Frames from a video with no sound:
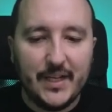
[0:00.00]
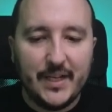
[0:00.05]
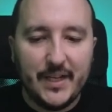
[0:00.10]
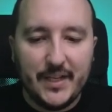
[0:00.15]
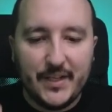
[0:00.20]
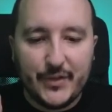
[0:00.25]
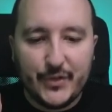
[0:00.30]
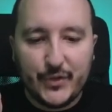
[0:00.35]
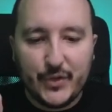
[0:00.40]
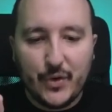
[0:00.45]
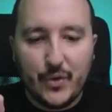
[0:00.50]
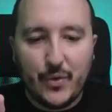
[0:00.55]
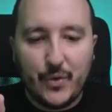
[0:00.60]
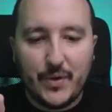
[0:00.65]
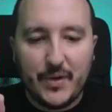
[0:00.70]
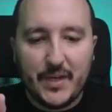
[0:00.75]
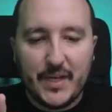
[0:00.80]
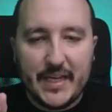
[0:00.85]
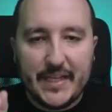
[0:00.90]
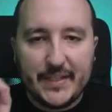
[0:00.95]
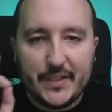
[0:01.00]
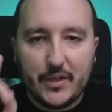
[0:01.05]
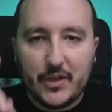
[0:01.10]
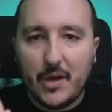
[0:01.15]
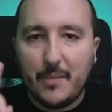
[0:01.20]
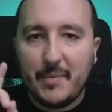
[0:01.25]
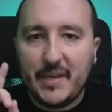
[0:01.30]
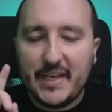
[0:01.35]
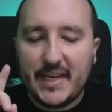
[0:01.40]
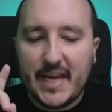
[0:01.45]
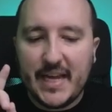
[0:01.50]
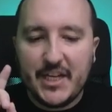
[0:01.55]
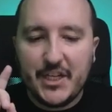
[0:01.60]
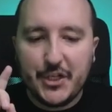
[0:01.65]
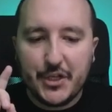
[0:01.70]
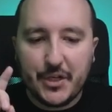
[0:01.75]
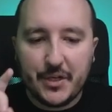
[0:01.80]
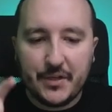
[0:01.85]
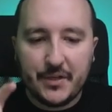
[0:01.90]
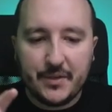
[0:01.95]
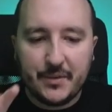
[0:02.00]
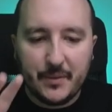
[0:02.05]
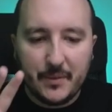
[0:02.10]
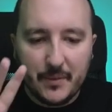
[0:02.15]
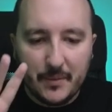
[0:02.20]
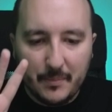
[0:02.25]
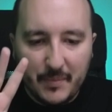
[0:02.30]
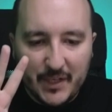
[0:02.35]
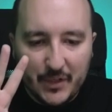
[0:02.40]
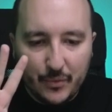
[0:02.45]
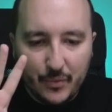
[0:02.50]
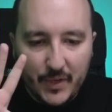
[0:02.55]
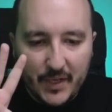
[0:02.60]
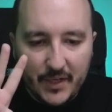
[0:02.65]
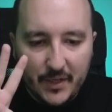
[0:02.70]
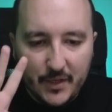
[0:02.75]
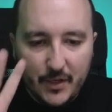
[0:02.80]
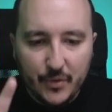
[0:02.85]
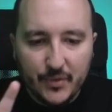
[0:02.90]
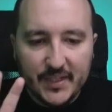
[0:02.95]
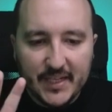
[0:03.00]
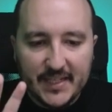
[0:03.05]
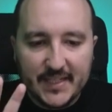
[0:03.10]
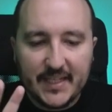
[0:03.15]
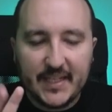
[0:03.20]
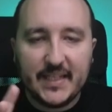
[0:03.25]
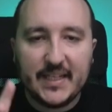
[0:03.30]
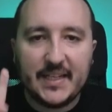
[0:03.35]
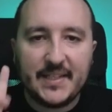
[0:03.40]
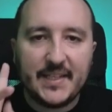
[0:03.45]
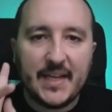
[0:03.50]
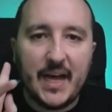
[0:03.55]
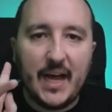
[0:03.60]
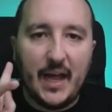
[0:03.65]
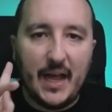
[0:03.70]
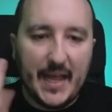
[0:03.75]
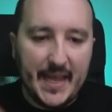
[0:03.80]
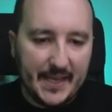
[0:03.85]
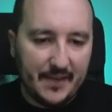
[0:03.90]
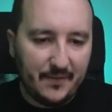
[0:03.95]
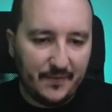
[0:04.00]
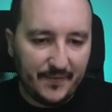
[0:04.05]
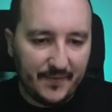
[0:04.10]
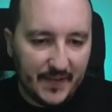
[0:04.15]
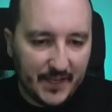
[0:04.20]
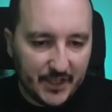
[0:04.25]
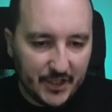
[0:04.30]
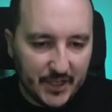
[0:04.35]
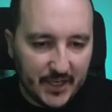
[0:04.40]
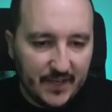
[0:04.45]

So it's a combination between use async data and fetch.